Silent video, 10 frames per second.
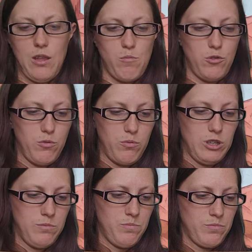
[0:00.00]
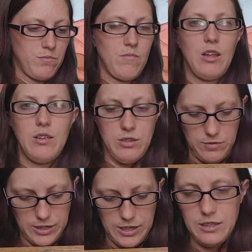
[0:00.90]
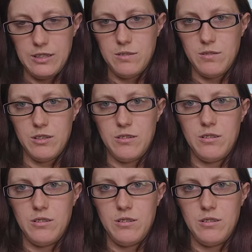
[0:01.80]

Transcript: Both will. So I take this one.